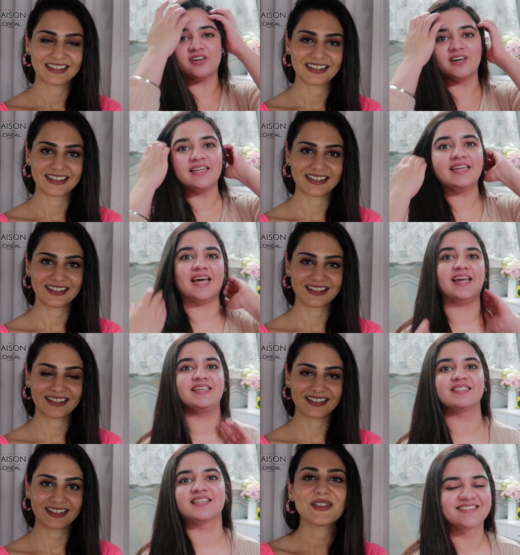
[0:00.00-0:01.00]
Speaker 1: really
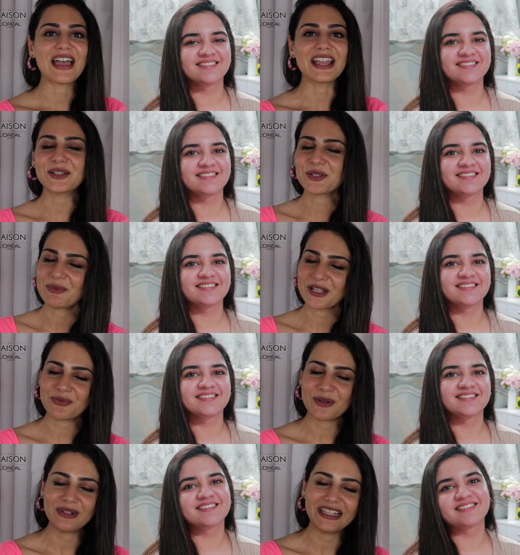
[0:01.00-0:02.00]
nice.
Speaker 2: So thank you so much
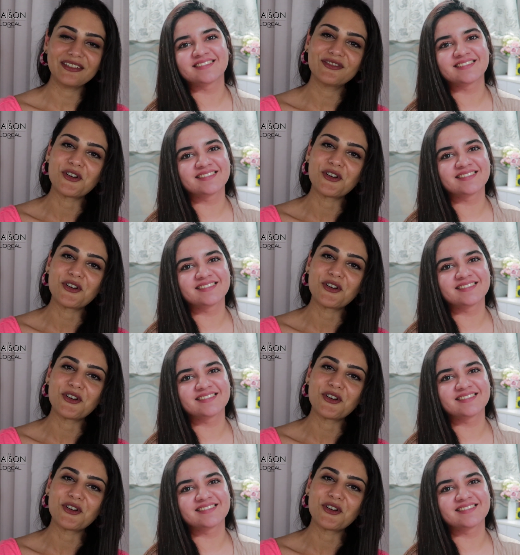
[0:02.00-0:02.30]
Prableen